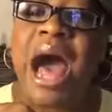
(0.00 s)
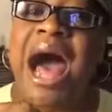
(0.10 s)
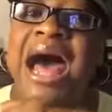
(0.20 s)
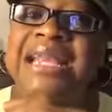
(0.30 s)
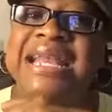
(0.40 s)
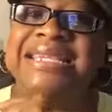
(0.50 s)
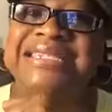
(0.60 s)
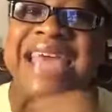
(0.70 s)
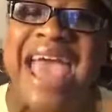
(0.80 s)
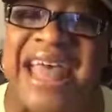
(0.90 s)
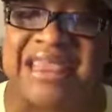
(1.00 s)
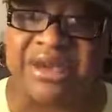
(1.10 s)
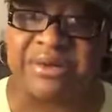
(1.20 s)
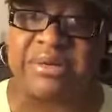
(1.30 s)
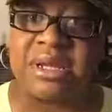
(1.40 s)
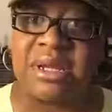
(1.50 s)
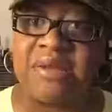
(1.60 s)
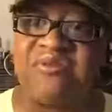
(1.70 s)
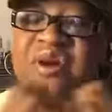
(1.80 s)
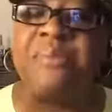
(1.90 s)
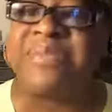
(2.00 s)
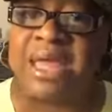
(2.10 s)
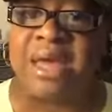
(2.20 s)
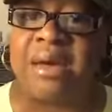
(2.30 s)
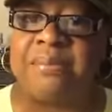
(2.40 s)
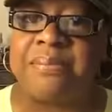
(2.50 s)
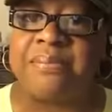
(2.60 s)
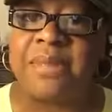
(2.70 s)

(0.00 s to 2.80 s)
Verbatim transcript: untethered from them.